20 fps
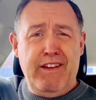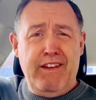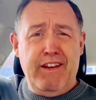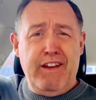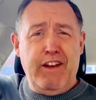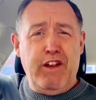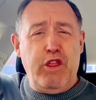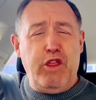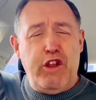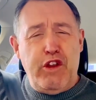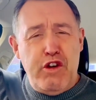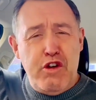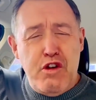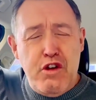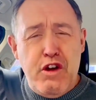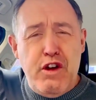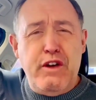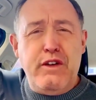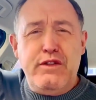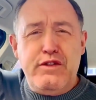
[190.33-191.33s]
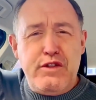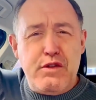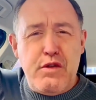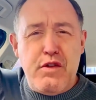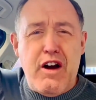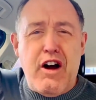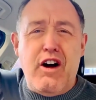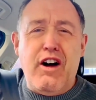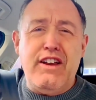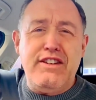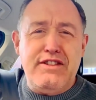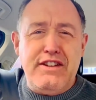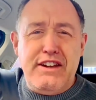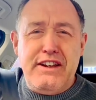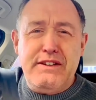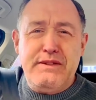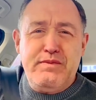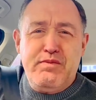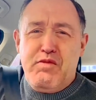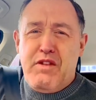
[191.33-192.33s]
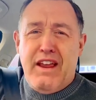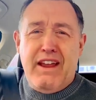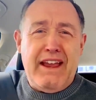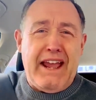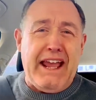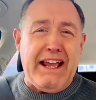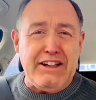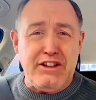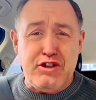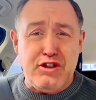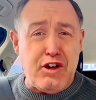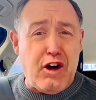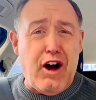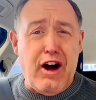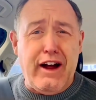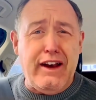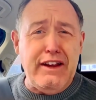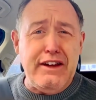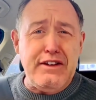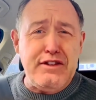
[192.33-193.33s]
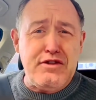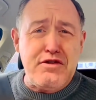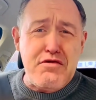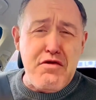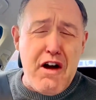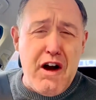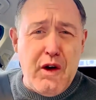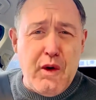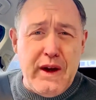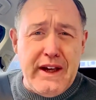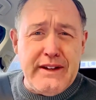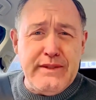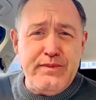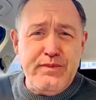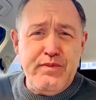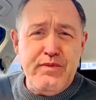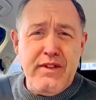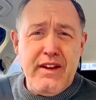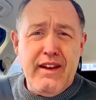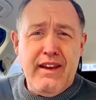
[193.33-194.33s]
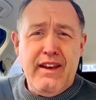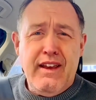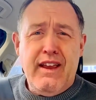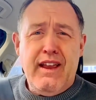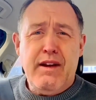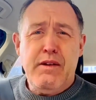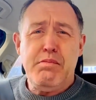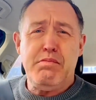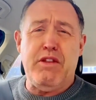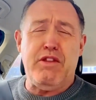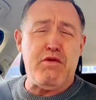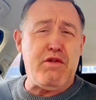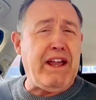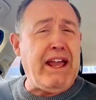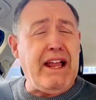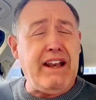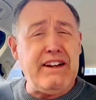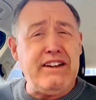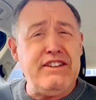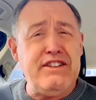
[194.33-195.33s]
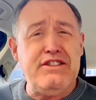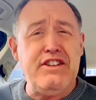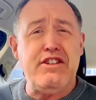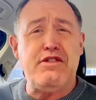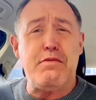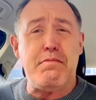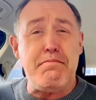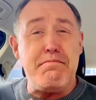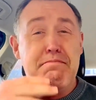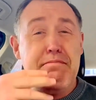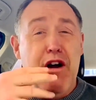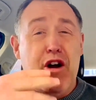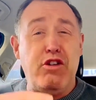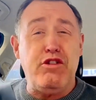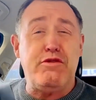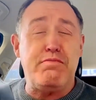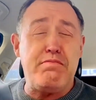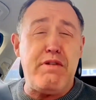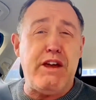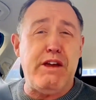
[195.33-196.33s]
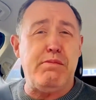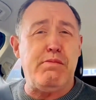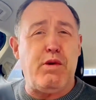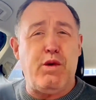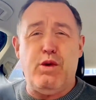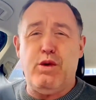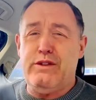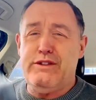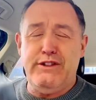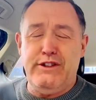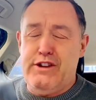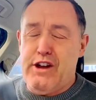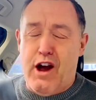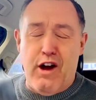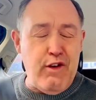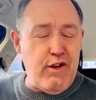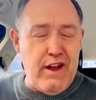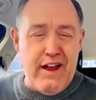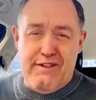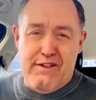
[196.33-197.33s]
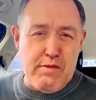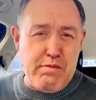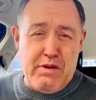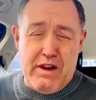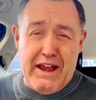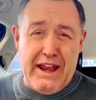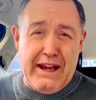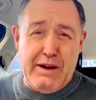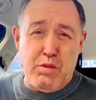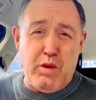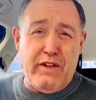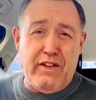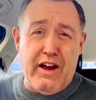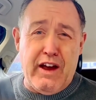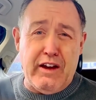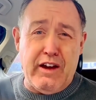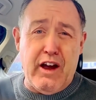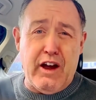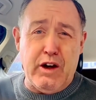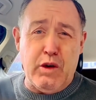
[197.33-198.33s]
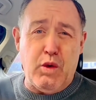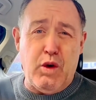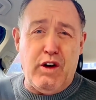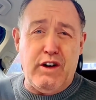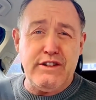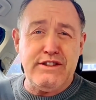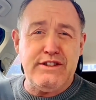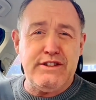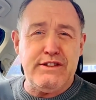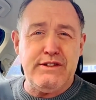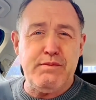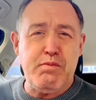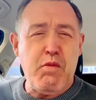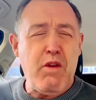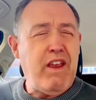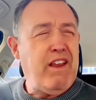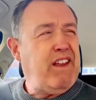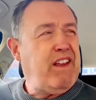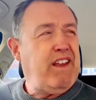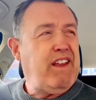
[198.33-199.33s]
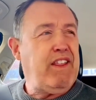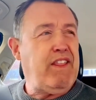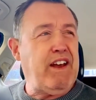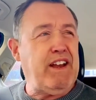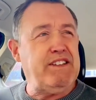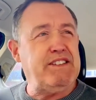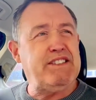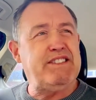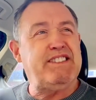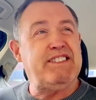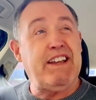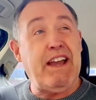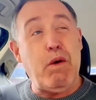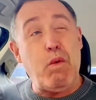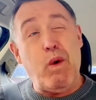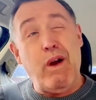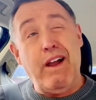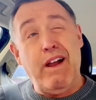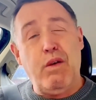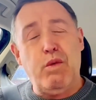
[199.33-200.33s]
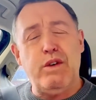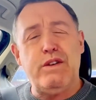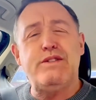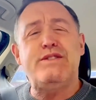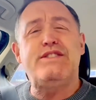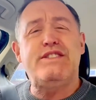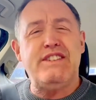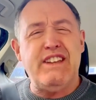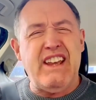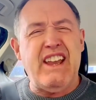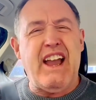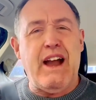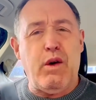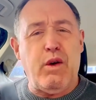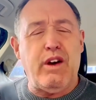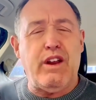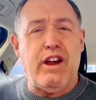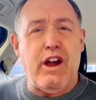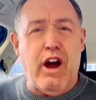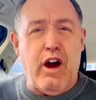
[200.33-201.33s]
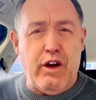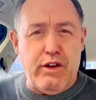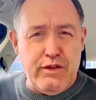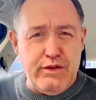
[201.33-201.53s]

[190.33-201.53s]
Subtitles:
The nerves are rising, anxiety is growing, but the reality is most people don't have a plan when they go to auction. They just say, well, we'll see how it goes.